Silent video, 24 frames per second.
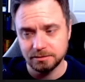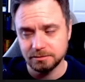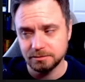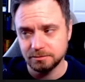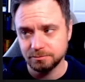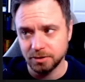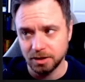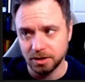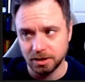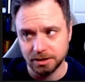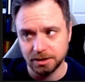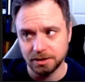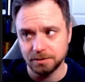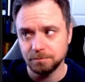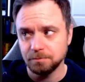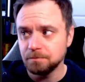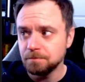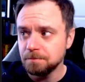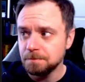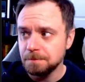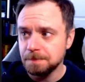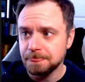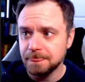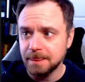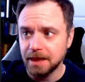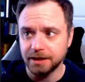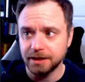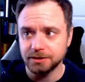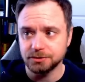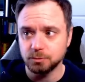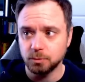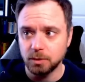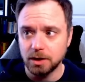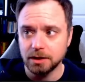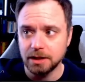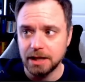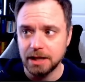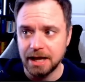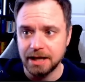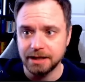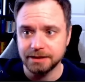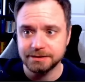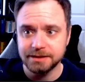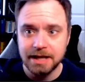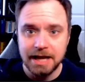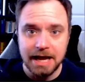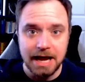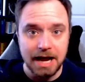plugin, as well
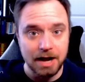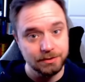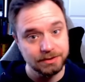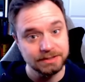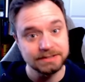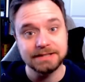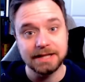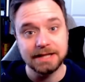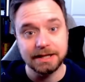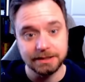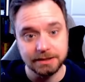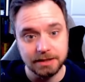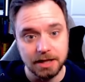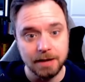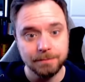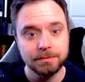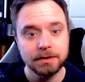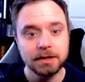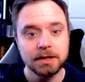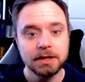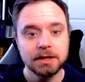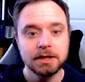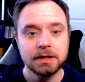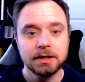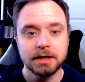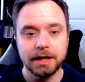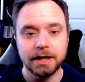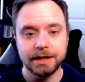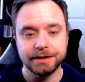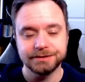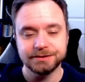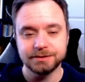as how to set it up and some